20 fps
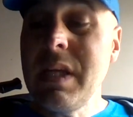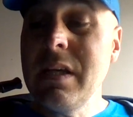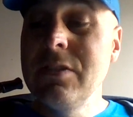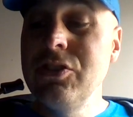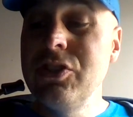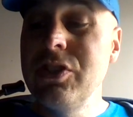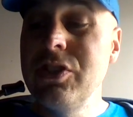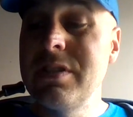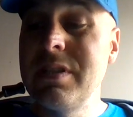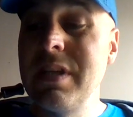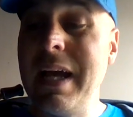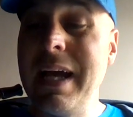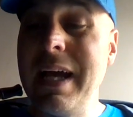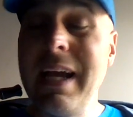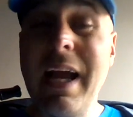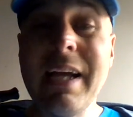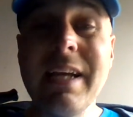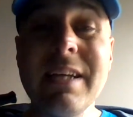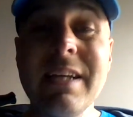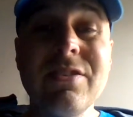
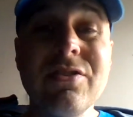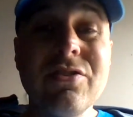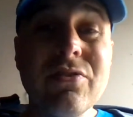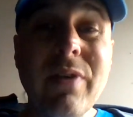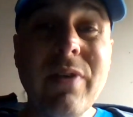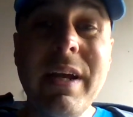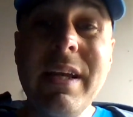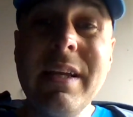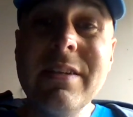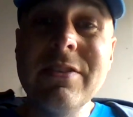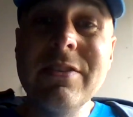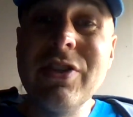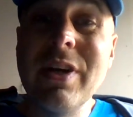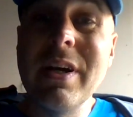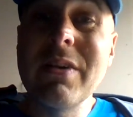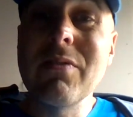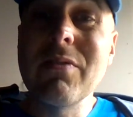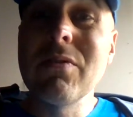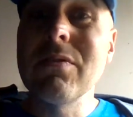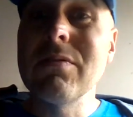guess straight in
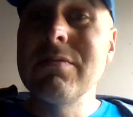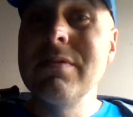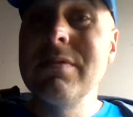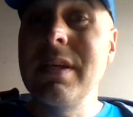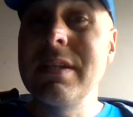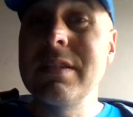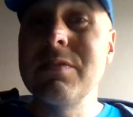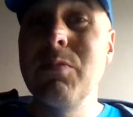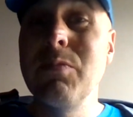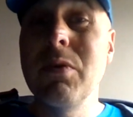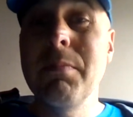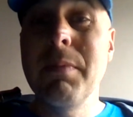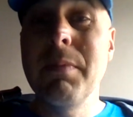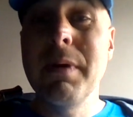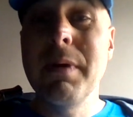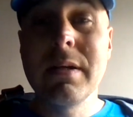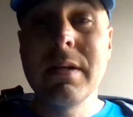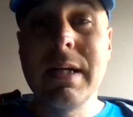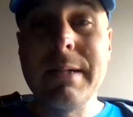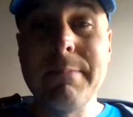general does smoke
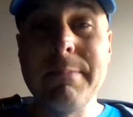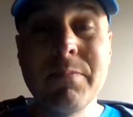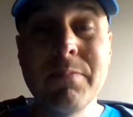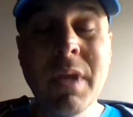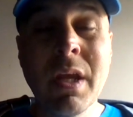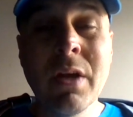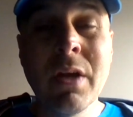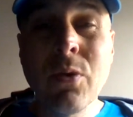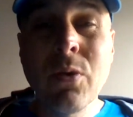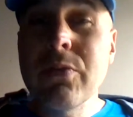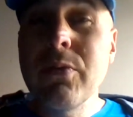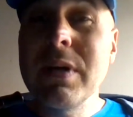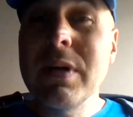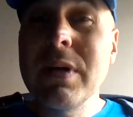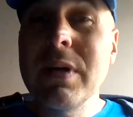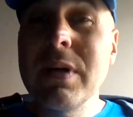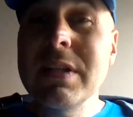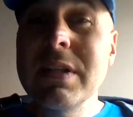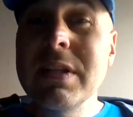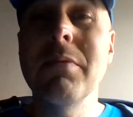better.
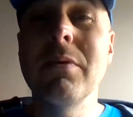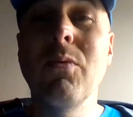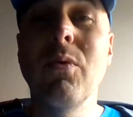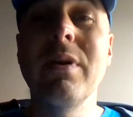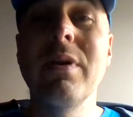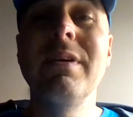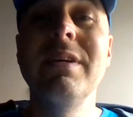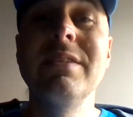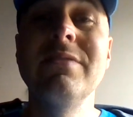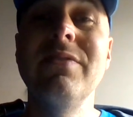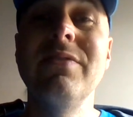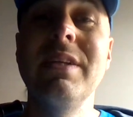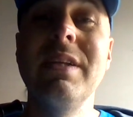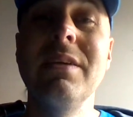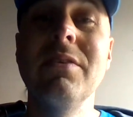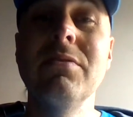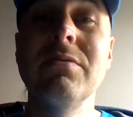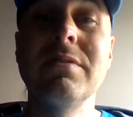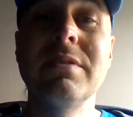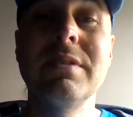Northwest Piper, one of his
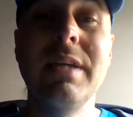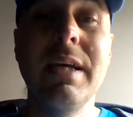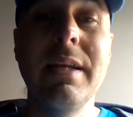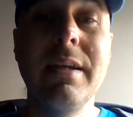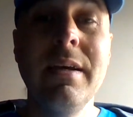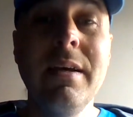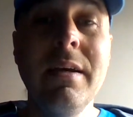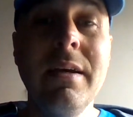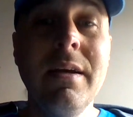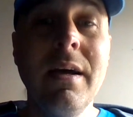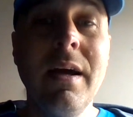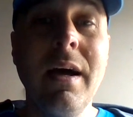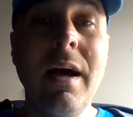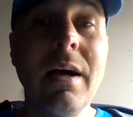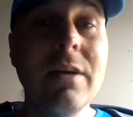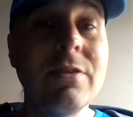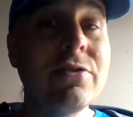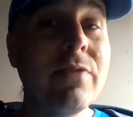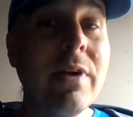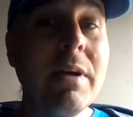videos said
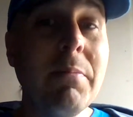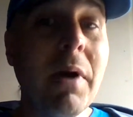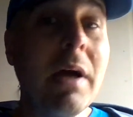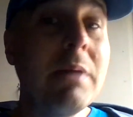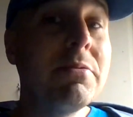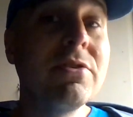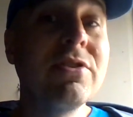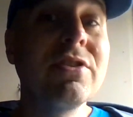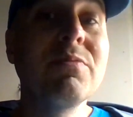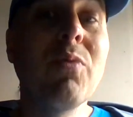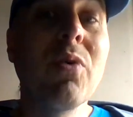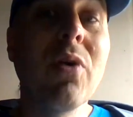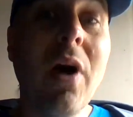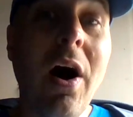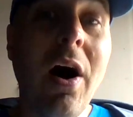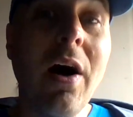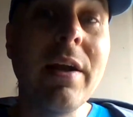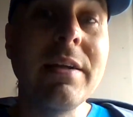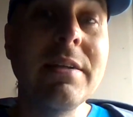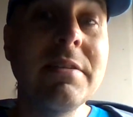straight pipes are just more
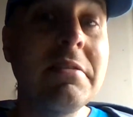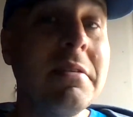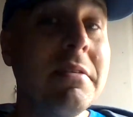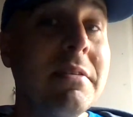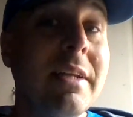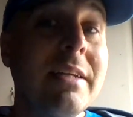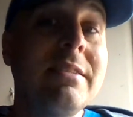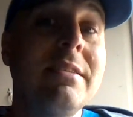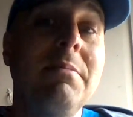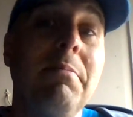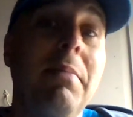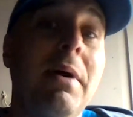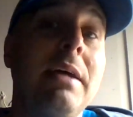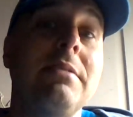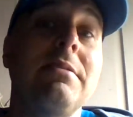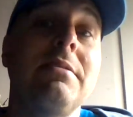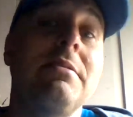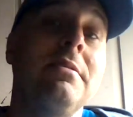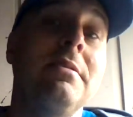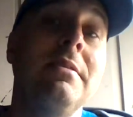honest, and that's the
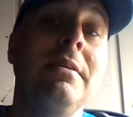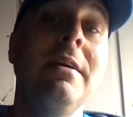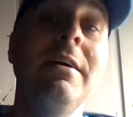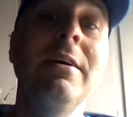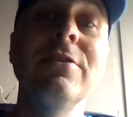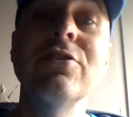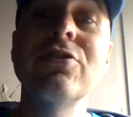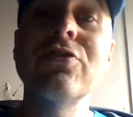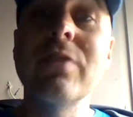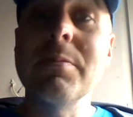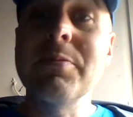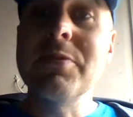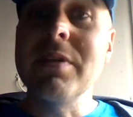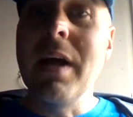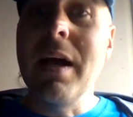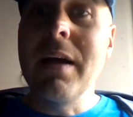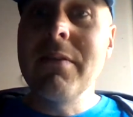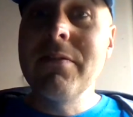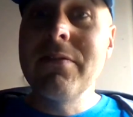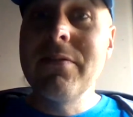best description
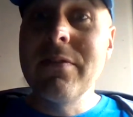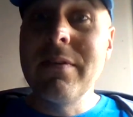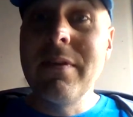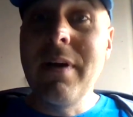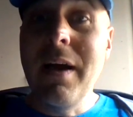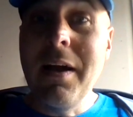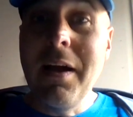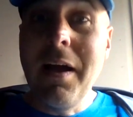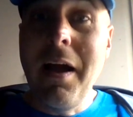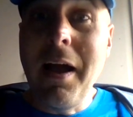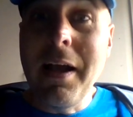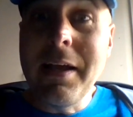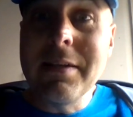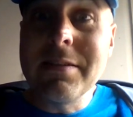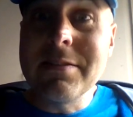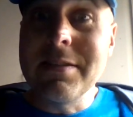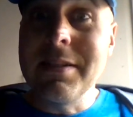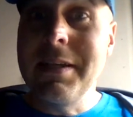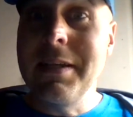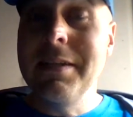I
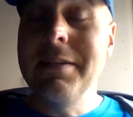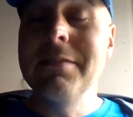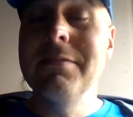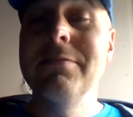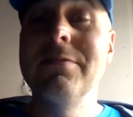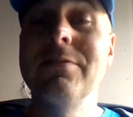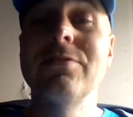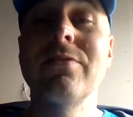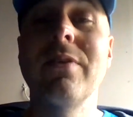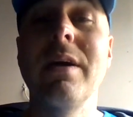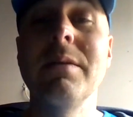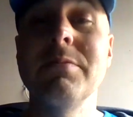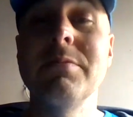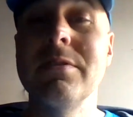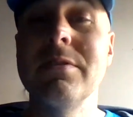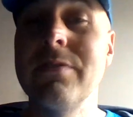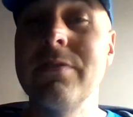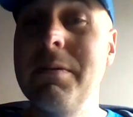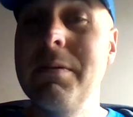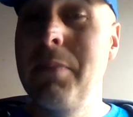could say describes a
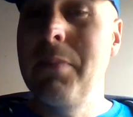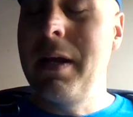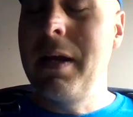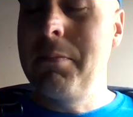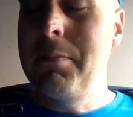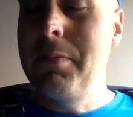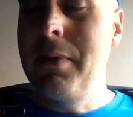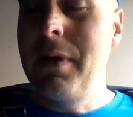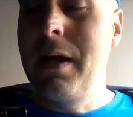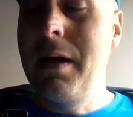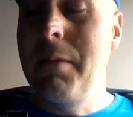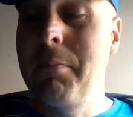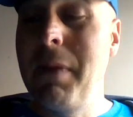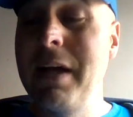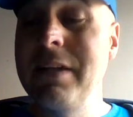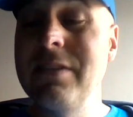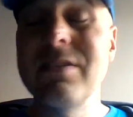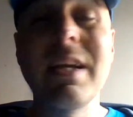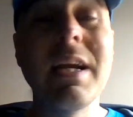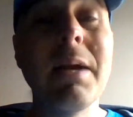straight pipe. I
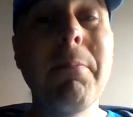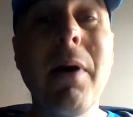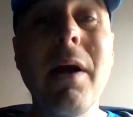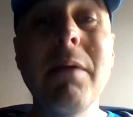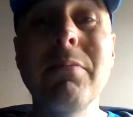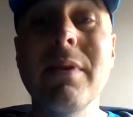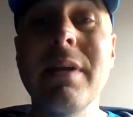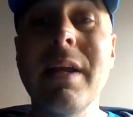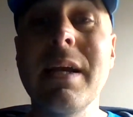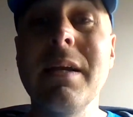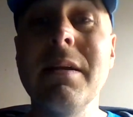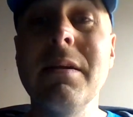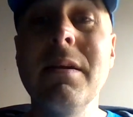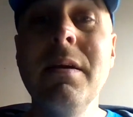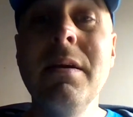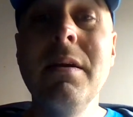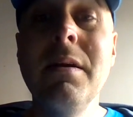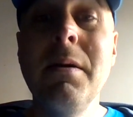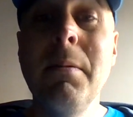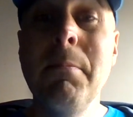just like a pipe that I can
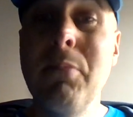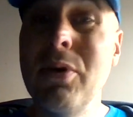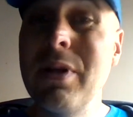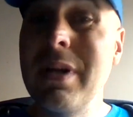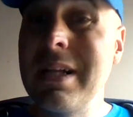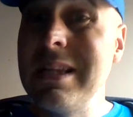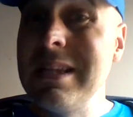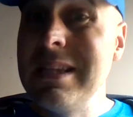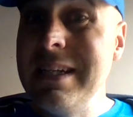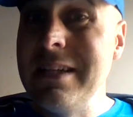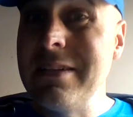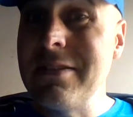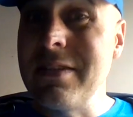put a cleaner